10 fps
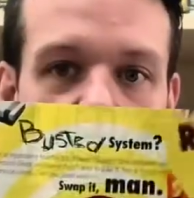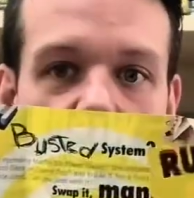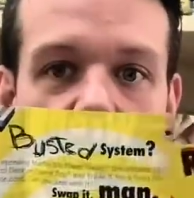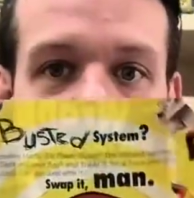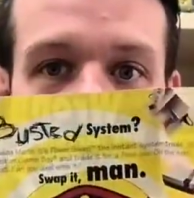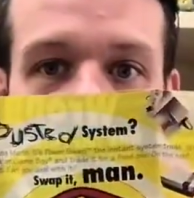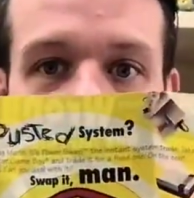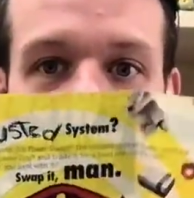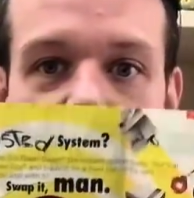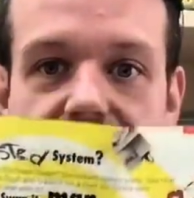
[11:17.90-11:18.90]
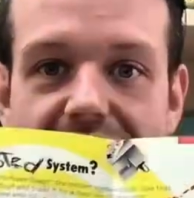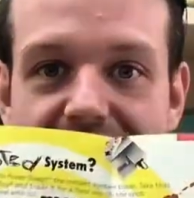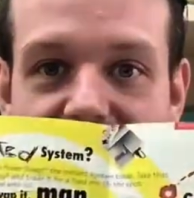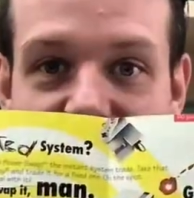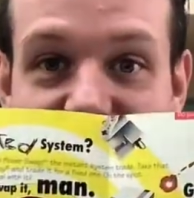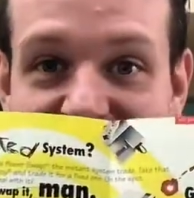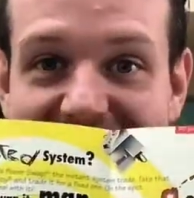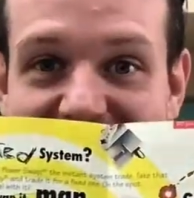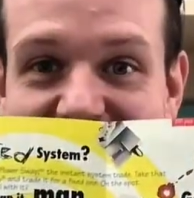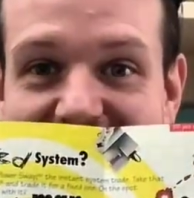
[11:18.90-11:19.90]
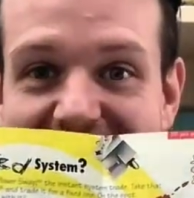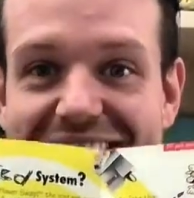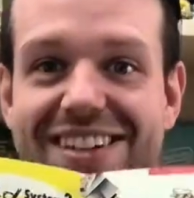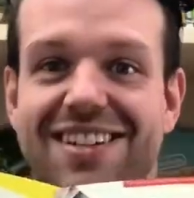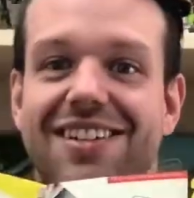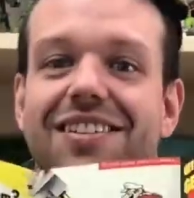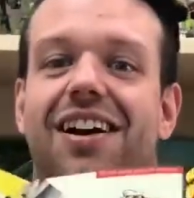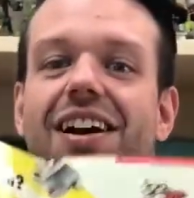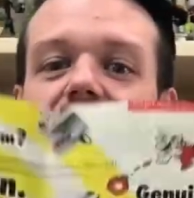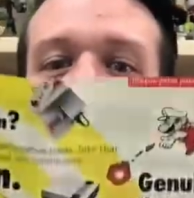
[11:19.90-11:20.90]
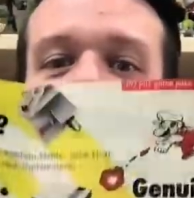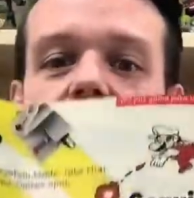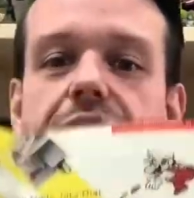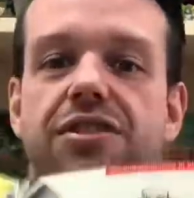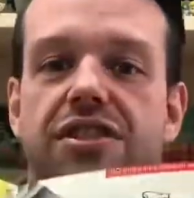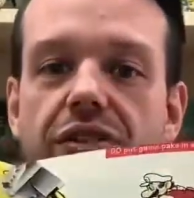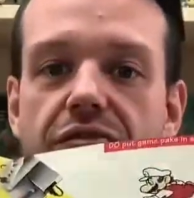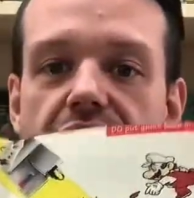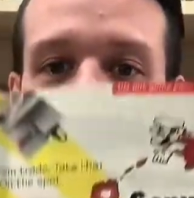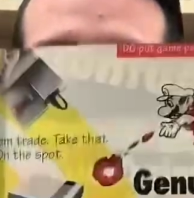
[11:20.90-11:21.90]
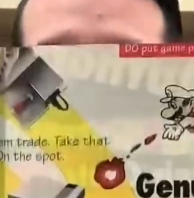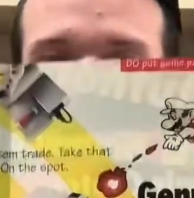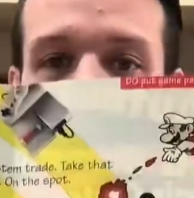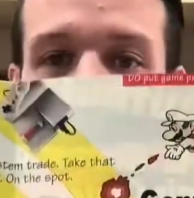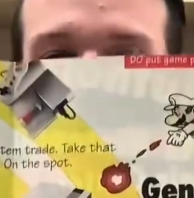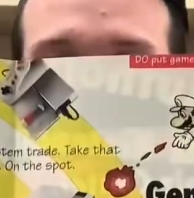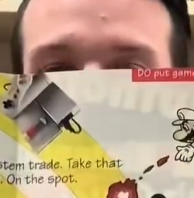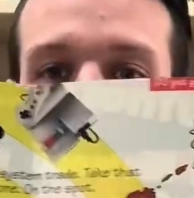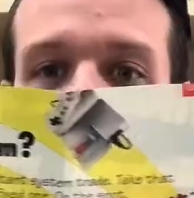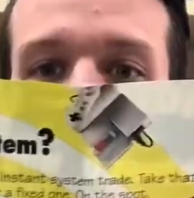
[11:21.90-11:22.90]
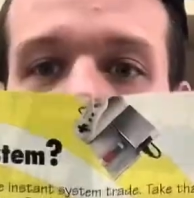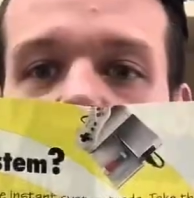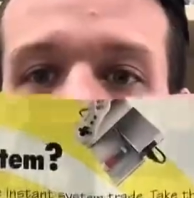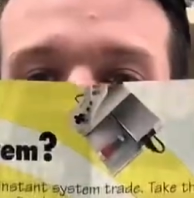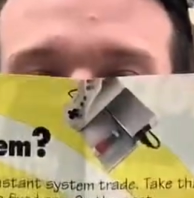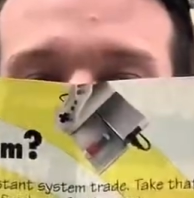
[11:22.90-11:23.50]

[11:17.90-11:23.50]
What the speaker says: and on the inside. So I thought that was a really neat little thing to